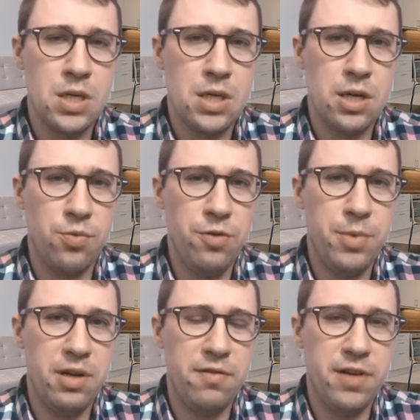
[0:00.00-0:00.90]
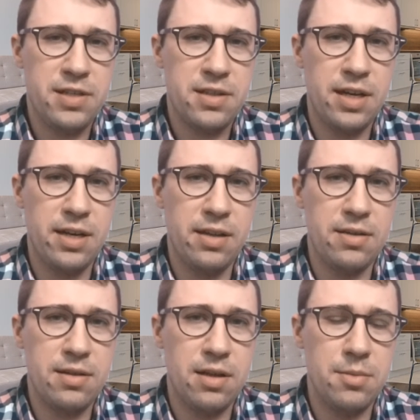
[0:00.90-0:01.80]
And we've been investigating these
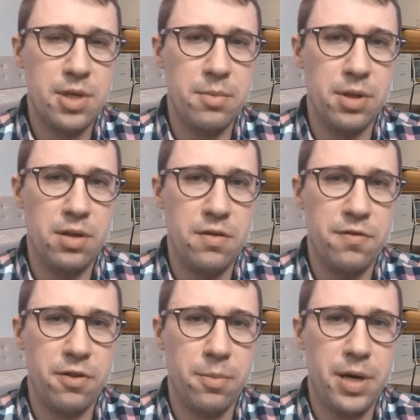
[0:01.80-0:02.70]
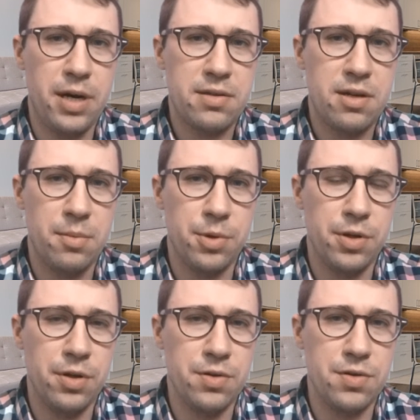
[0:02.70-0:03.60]
claims, I believe, for the past couple of
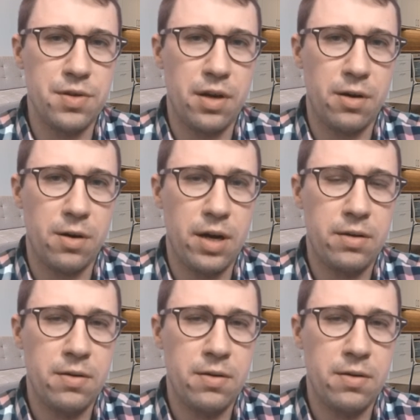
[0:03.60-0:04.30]
years. Is that correct?